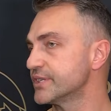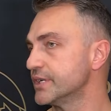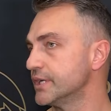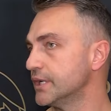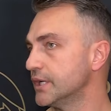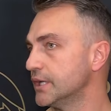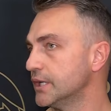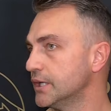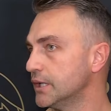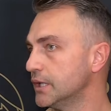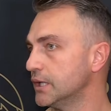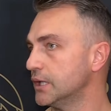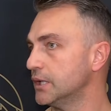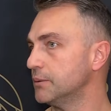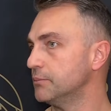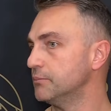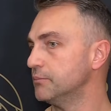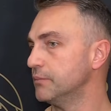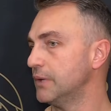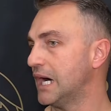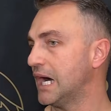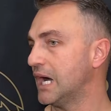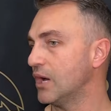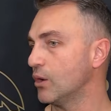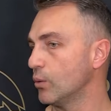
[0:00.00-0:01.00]
I
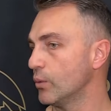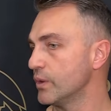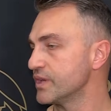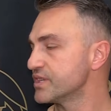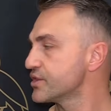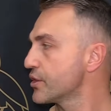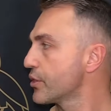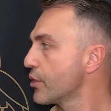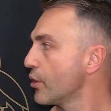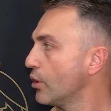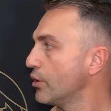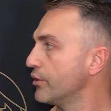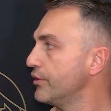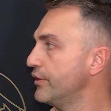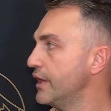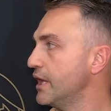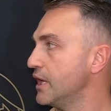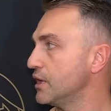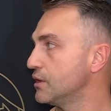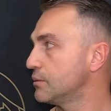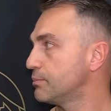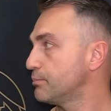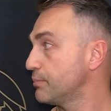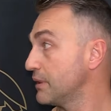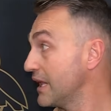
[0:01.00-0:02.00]
always thought
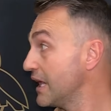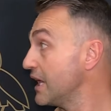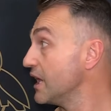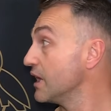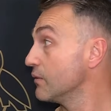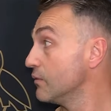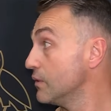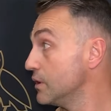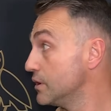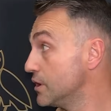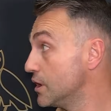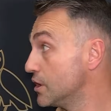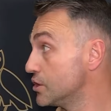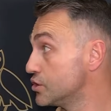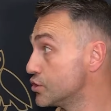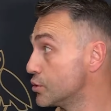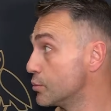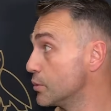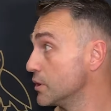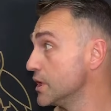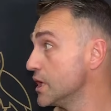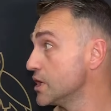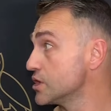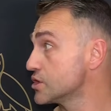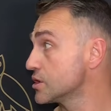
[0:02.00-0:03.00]
that playing with the
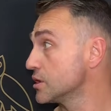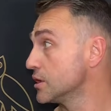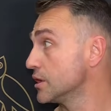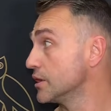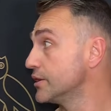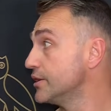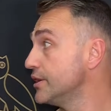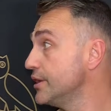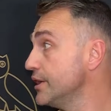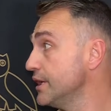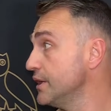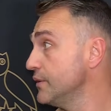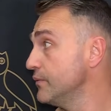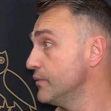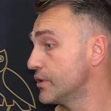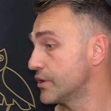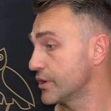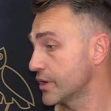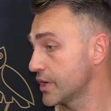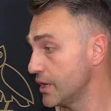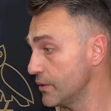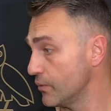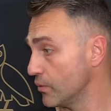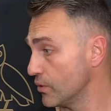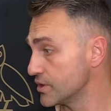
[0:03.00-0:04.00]
German national team, where
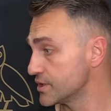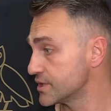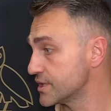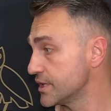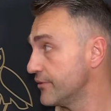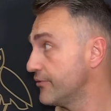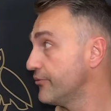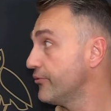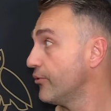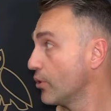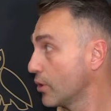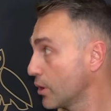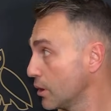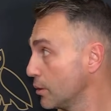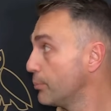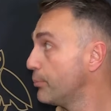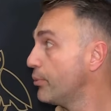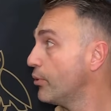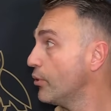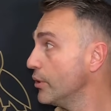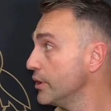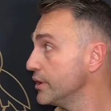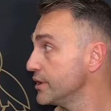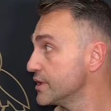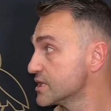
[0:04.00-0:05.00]
he was a focal
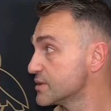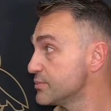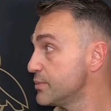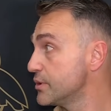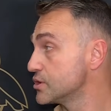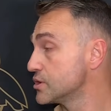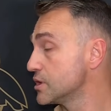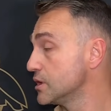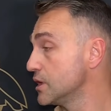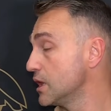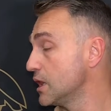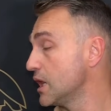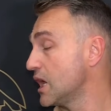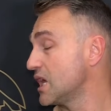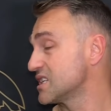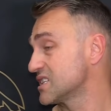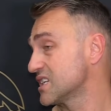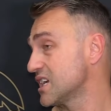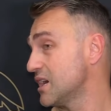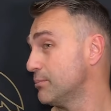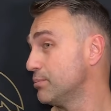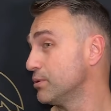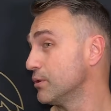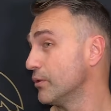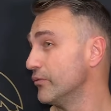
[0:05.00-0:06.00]
point, especially the last
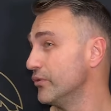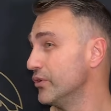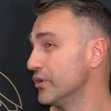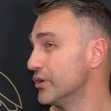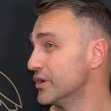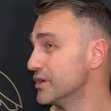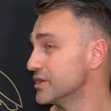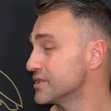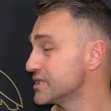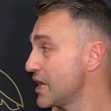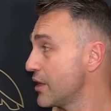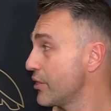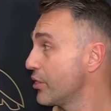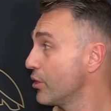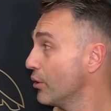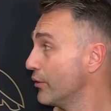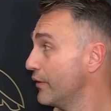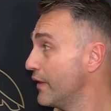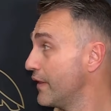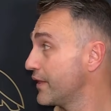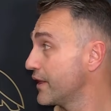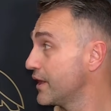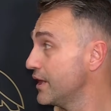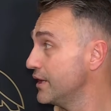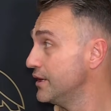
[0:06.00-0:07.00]
couple of years, I thought
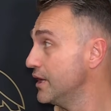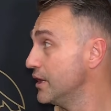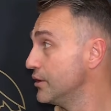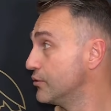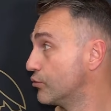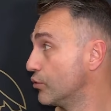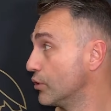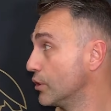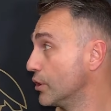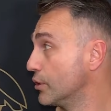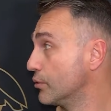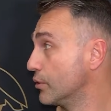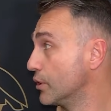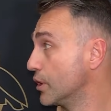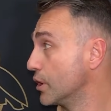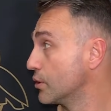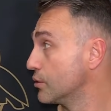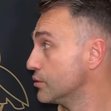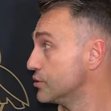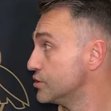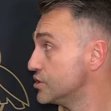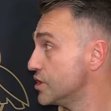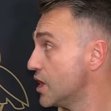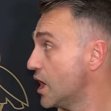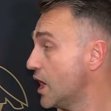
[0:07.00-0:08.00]
that he did really, really
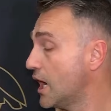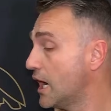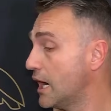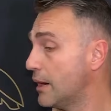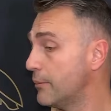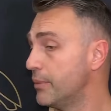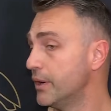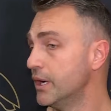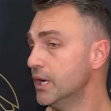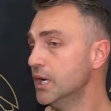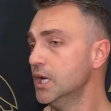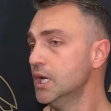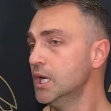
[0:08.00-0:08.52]
good job.